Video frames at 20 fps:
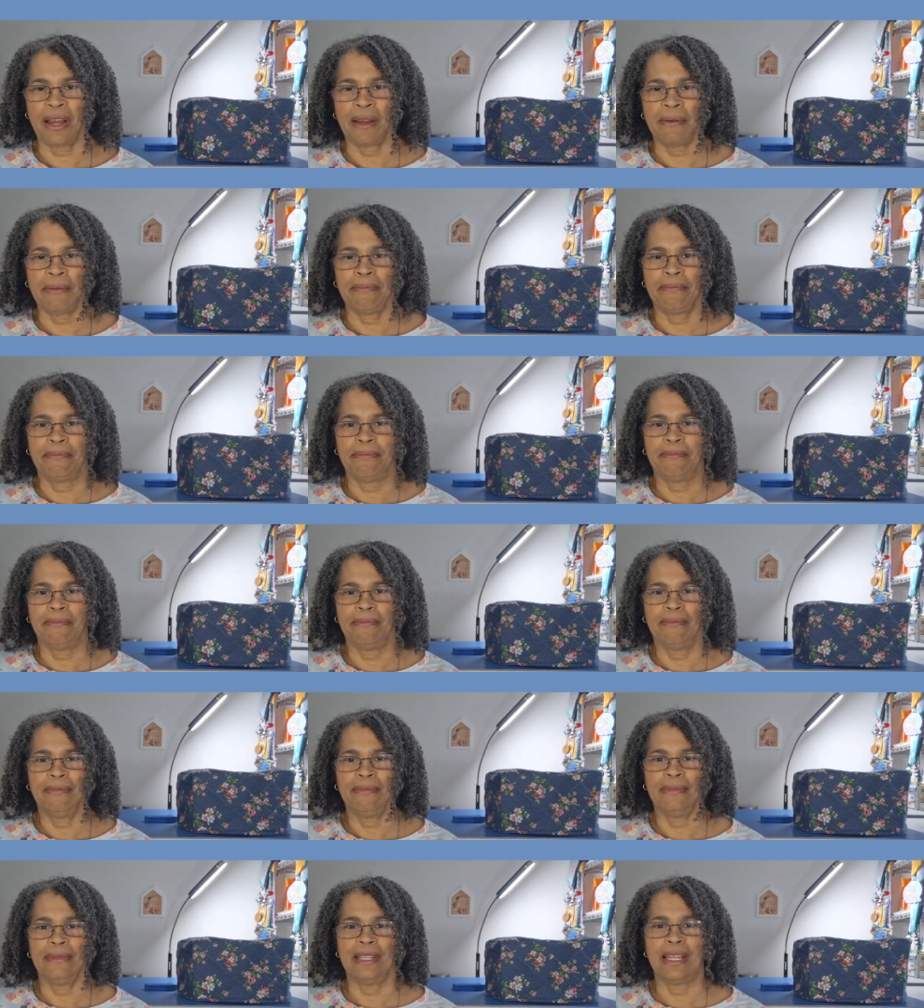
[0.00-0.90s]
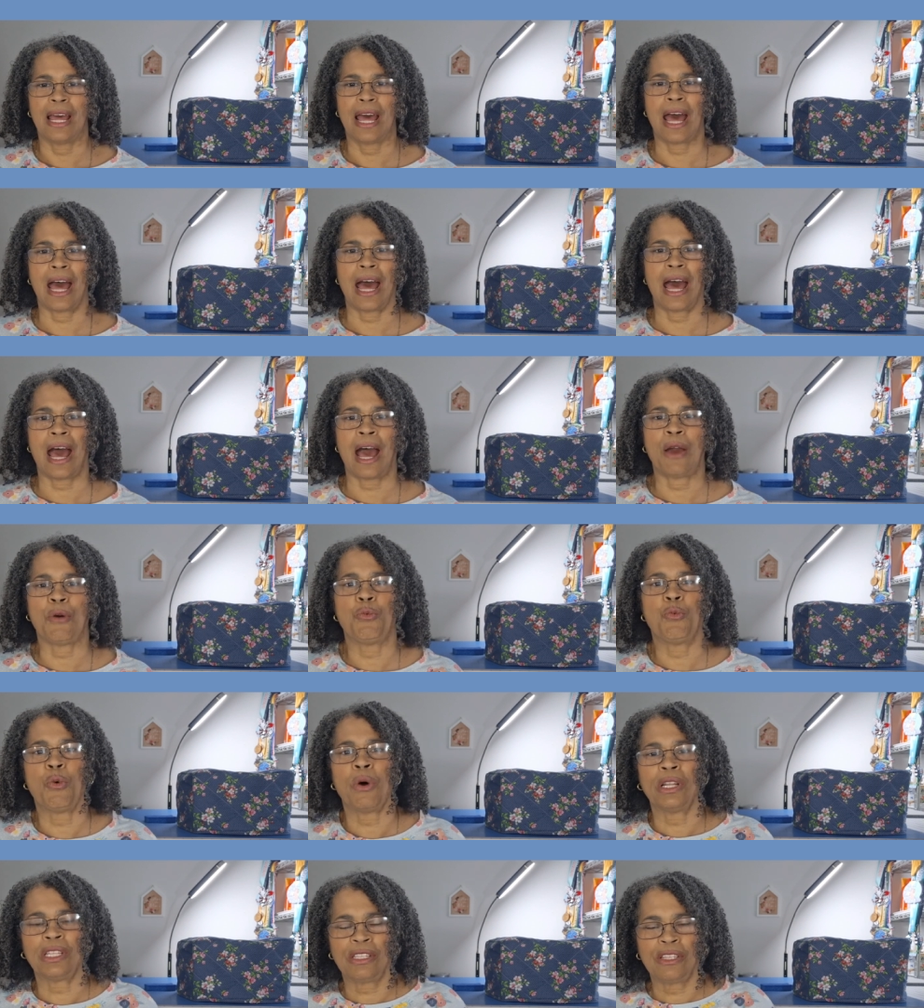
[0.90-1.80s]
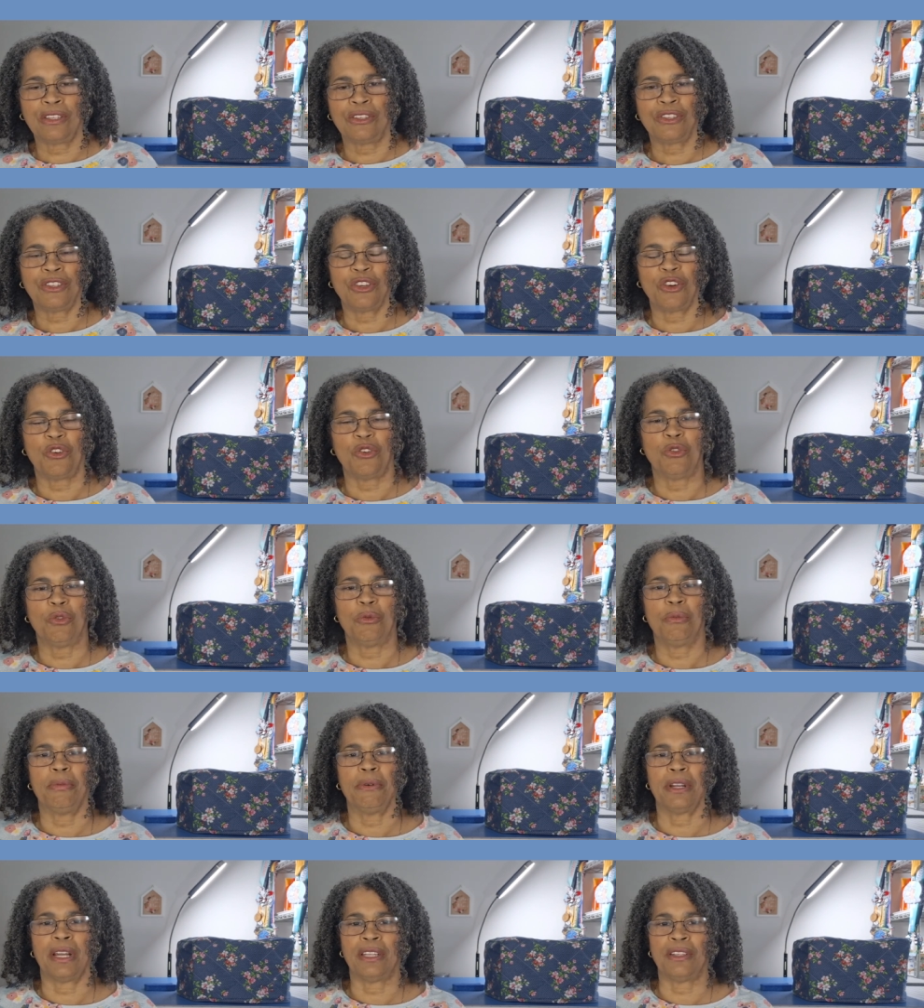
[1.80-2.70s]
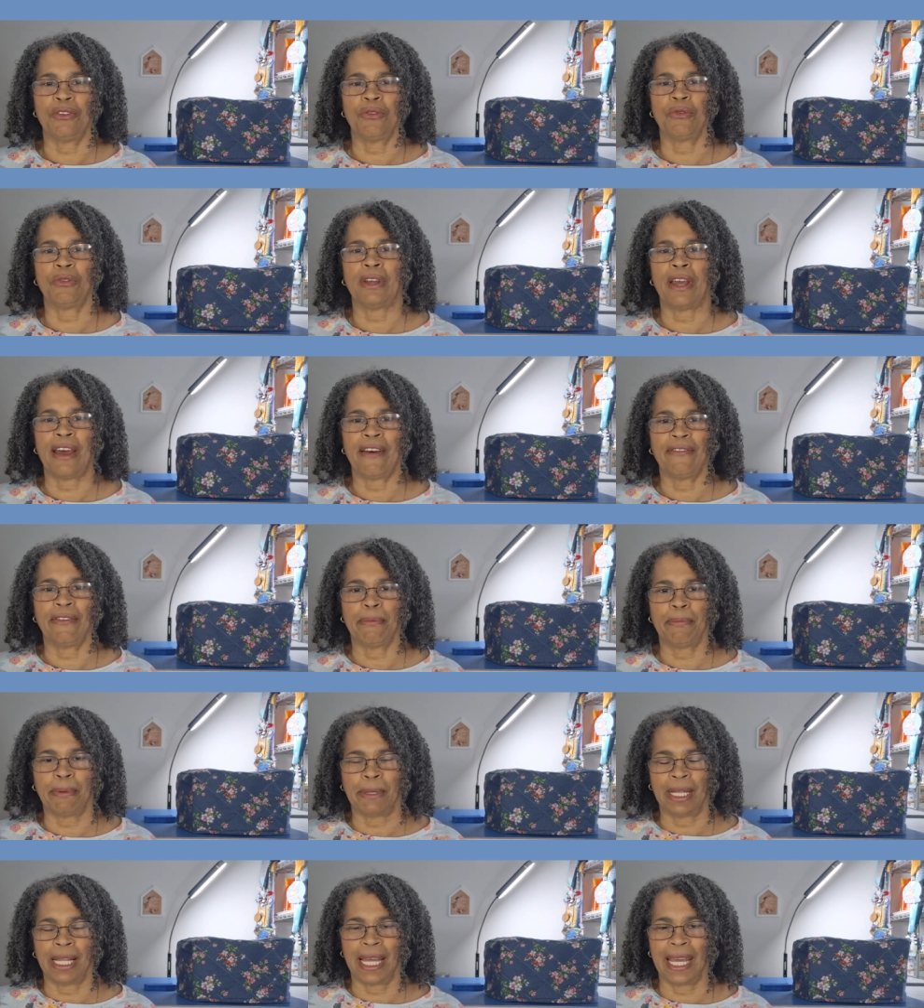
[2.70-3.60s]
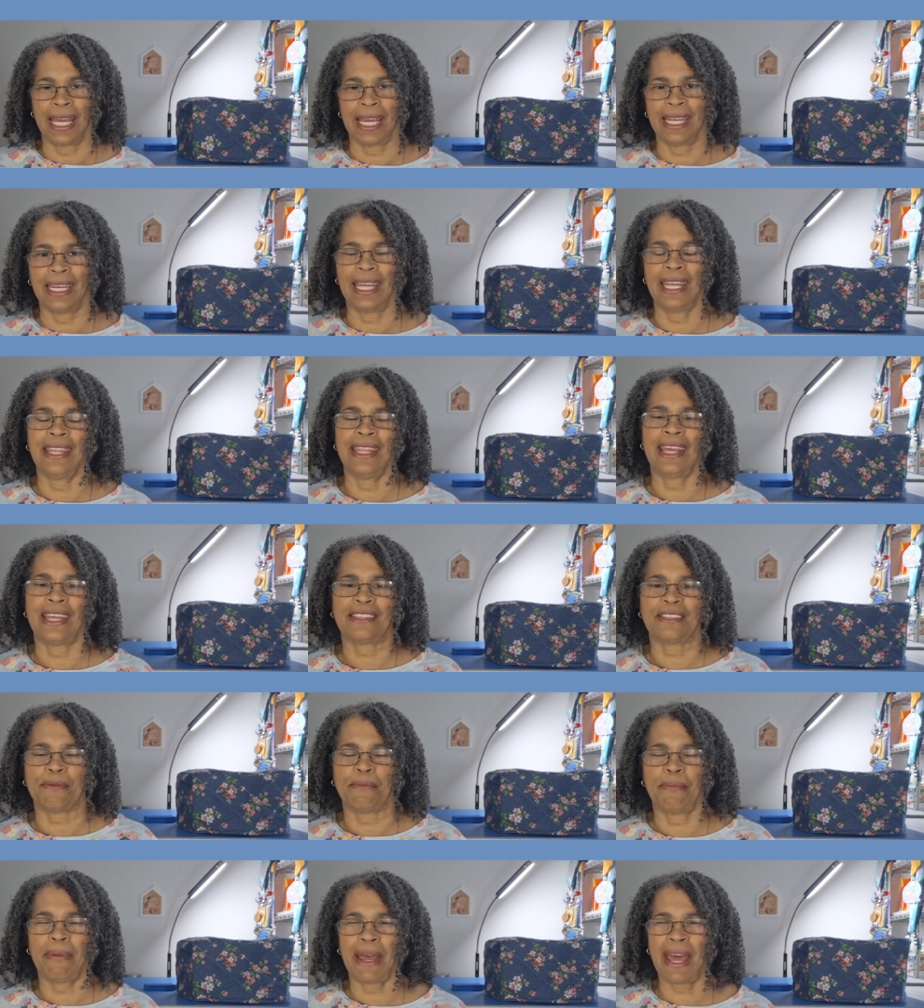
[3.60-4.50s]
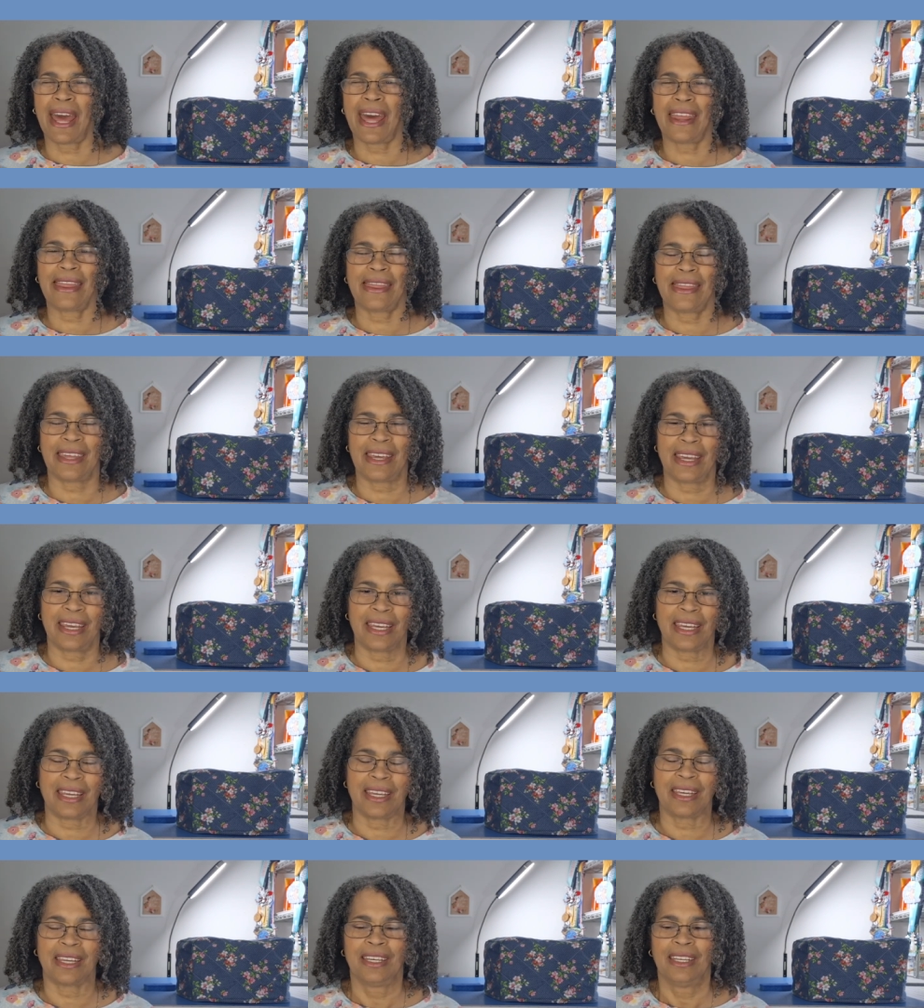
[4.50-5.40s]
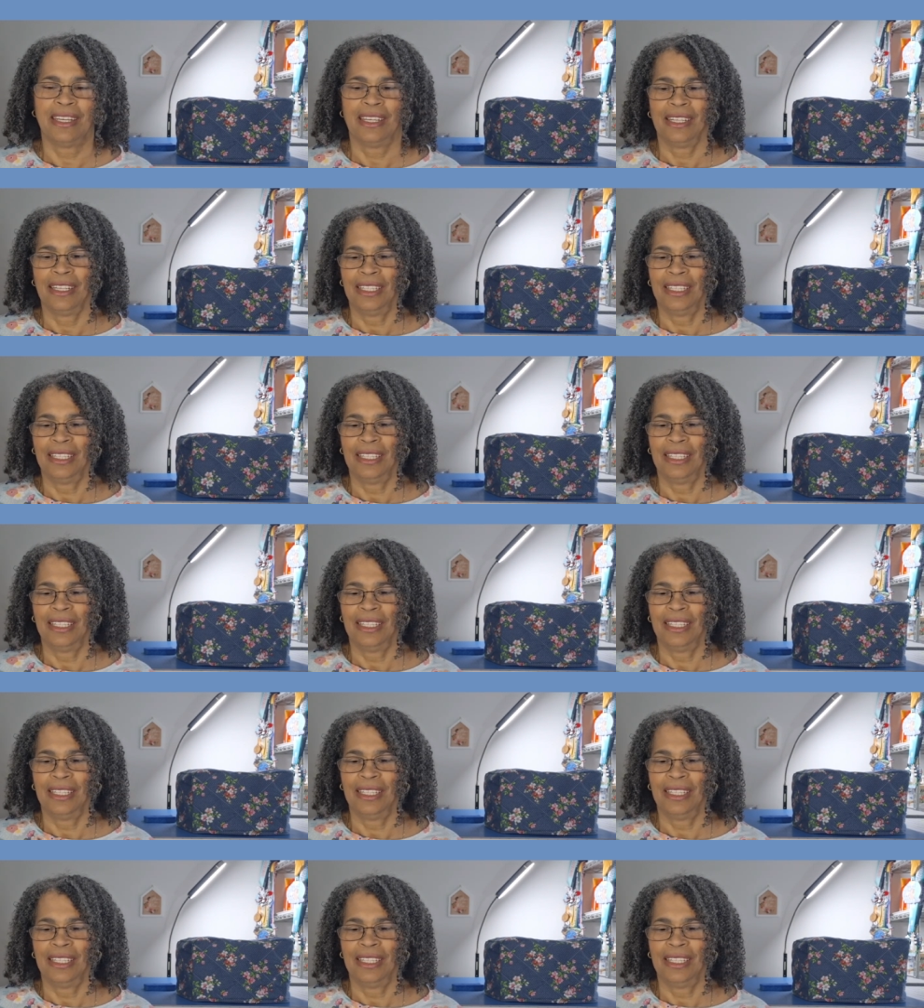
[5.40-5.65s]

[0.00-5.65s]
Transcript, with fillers: I I want to sew, but I don't have a plan, and that's a bad thing